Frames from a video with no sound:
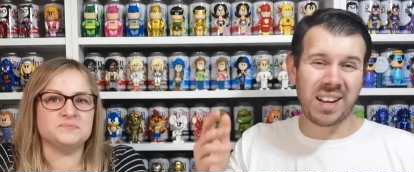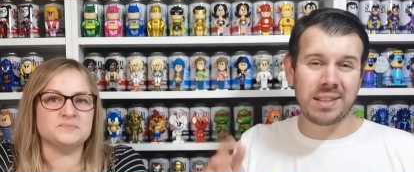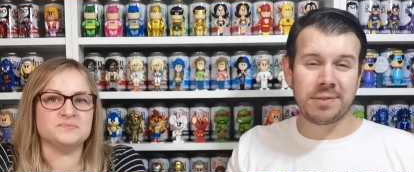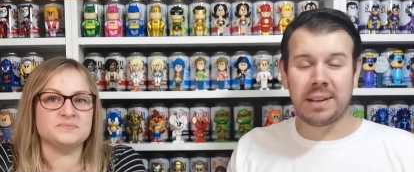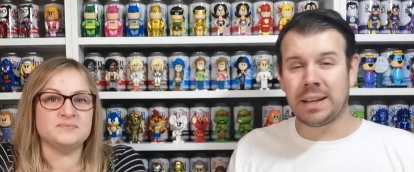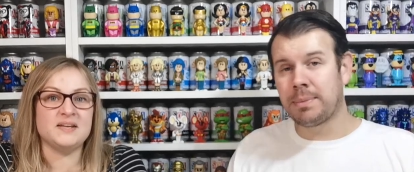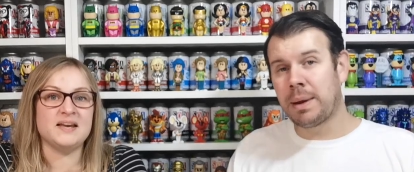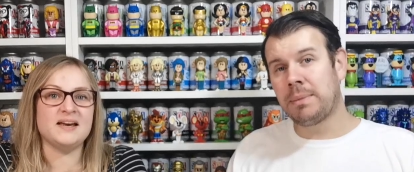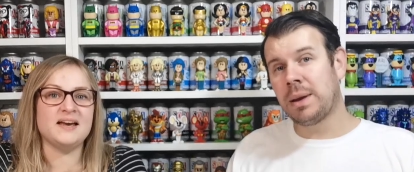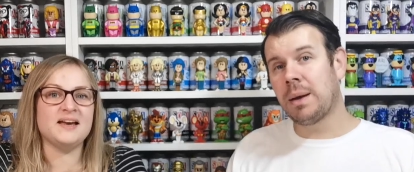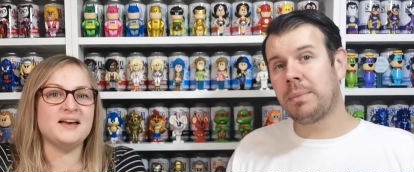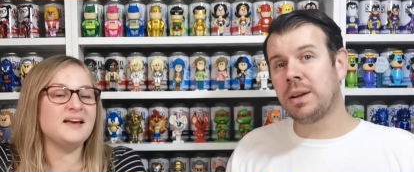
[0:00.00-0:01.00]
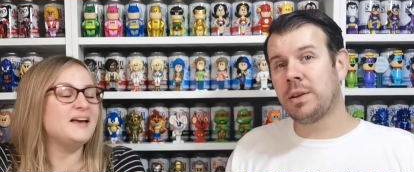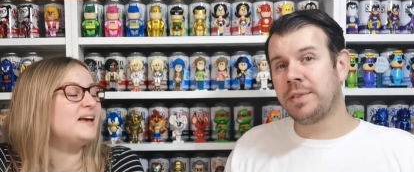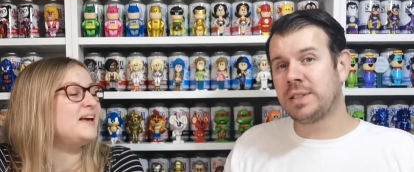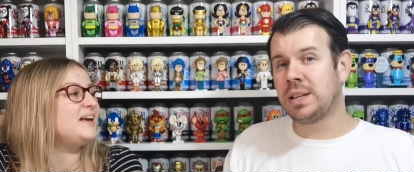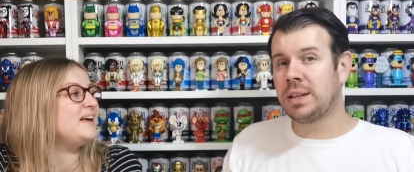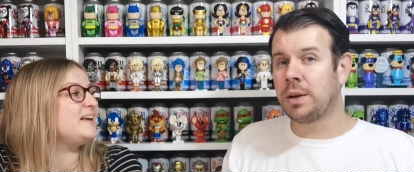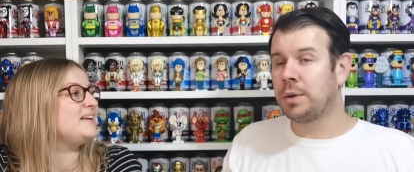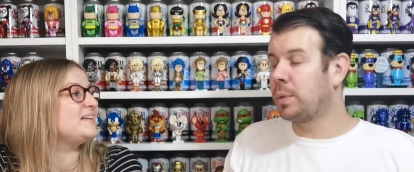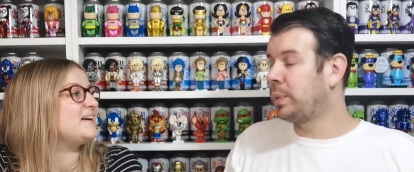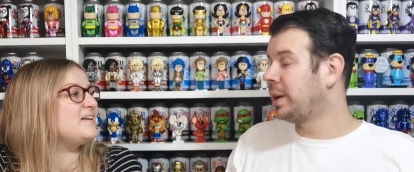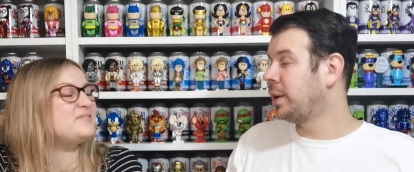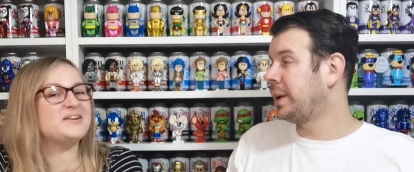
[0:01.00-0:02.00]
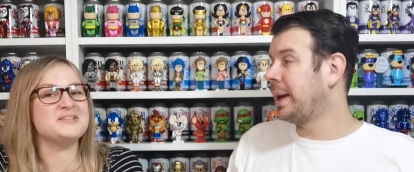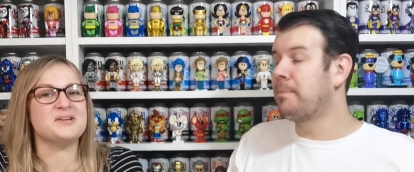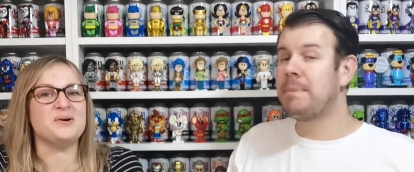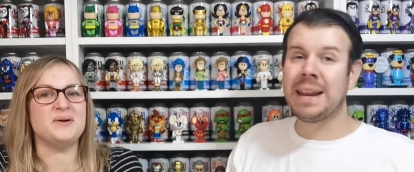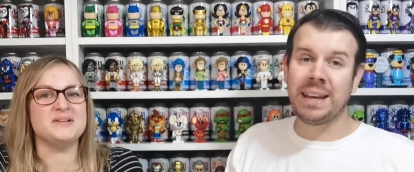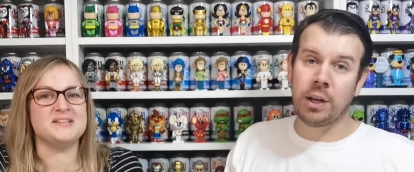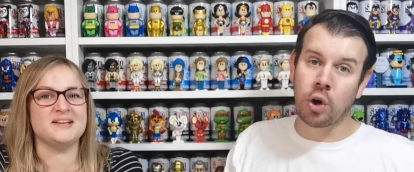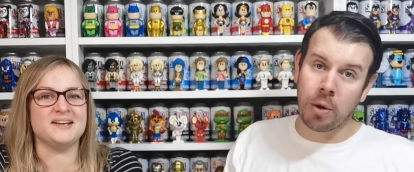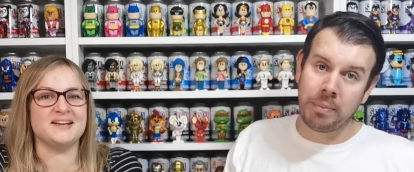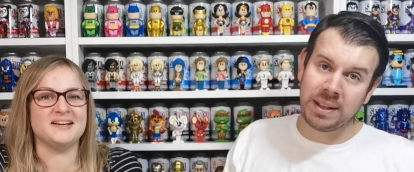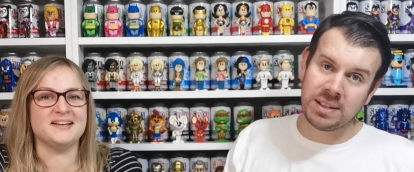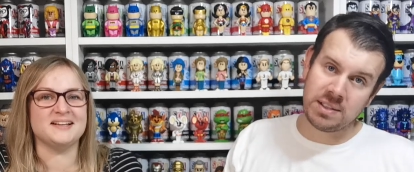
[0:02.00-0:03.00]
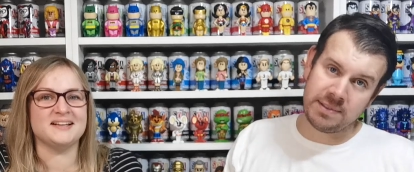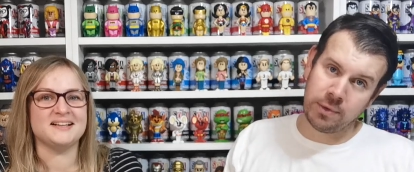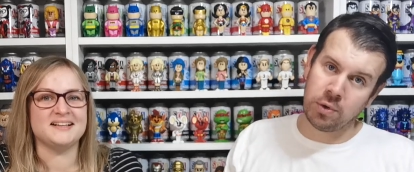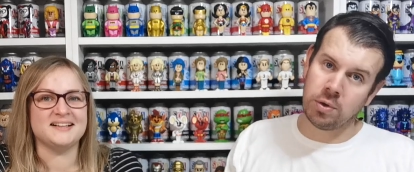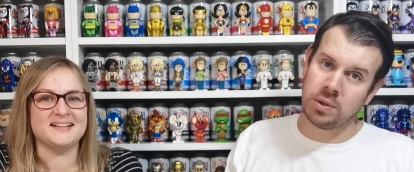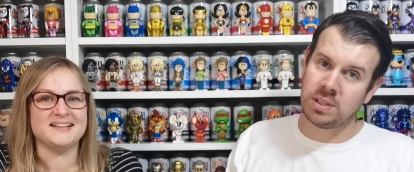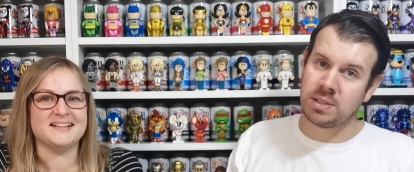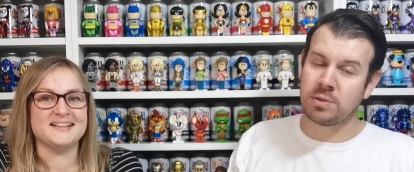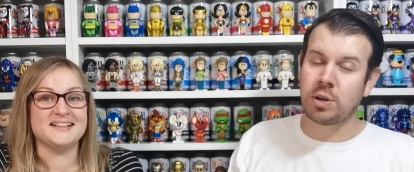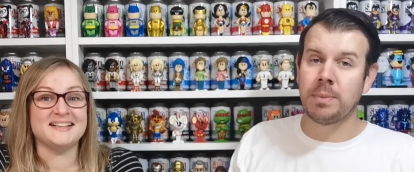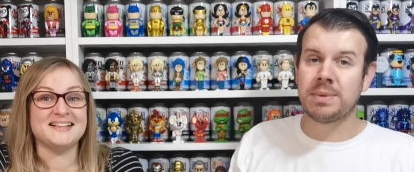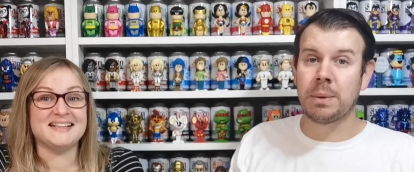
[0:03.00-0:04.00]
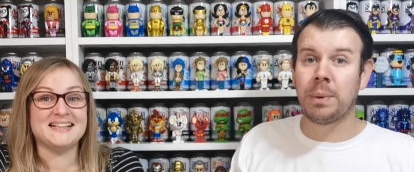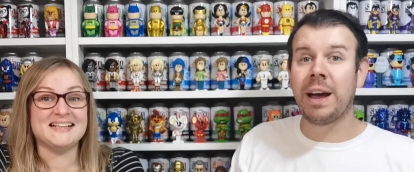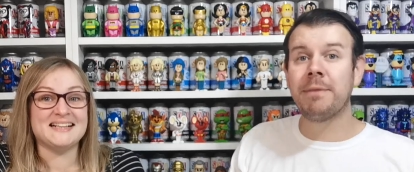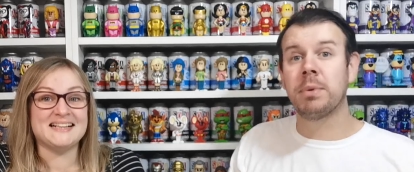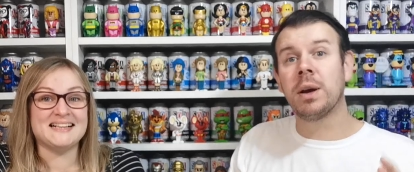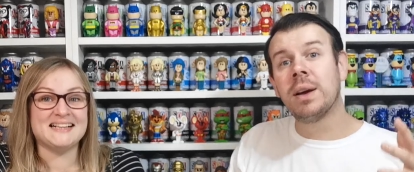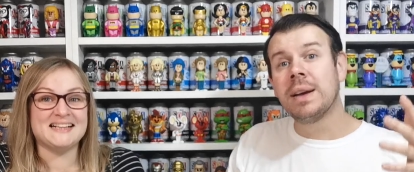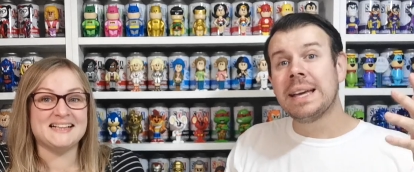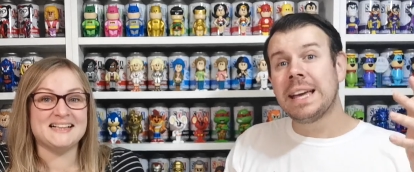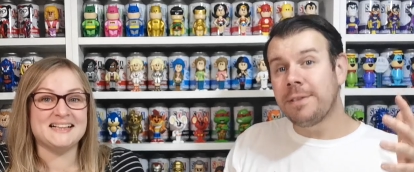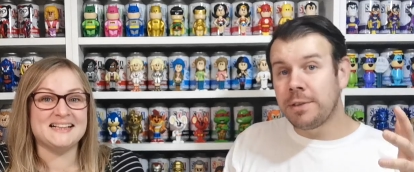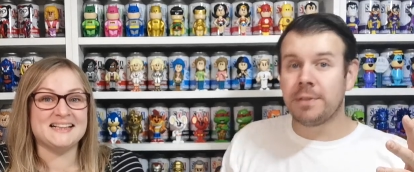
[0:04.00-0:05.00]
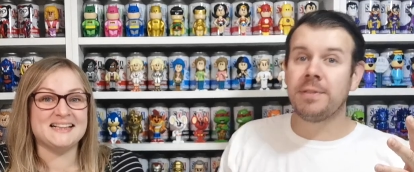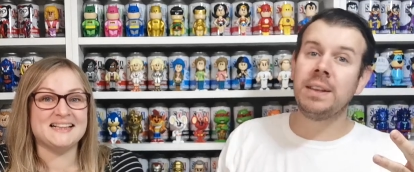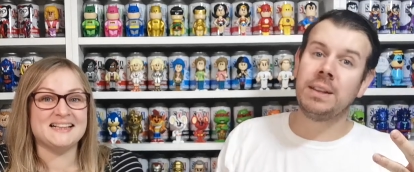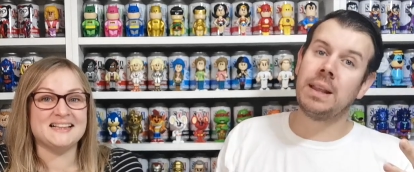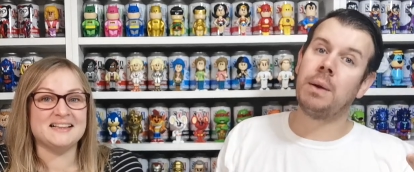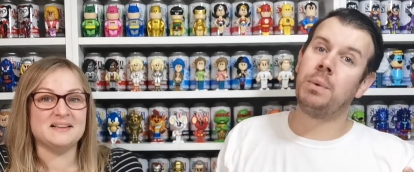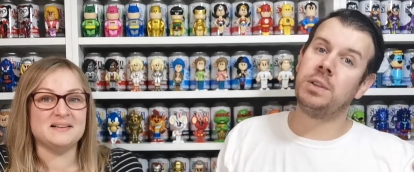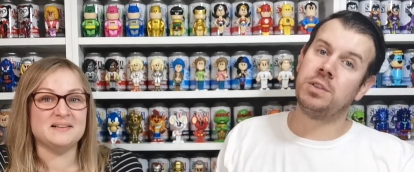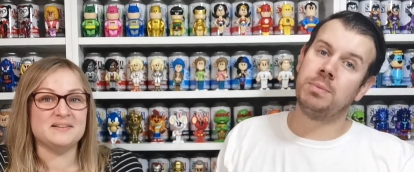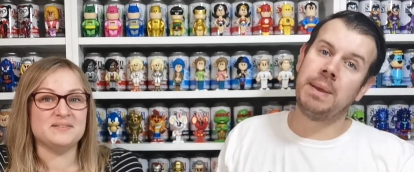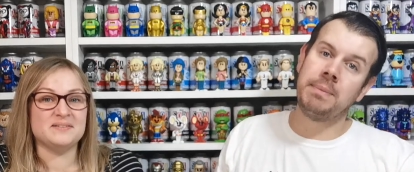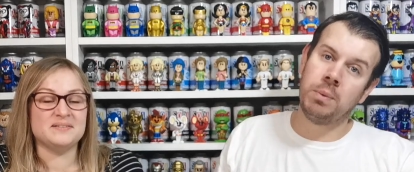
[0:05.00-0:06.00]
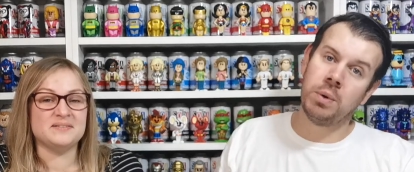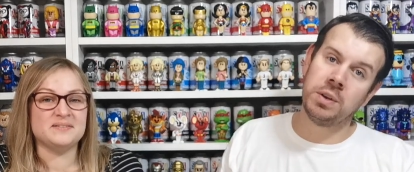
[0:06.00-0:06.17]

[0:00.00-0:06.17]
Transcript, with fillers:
Speaker 1: guys think? Maybe I mean, obviously, don't know. We oh, don't get many comments for the subscribers that we have, but if you think that we should maybe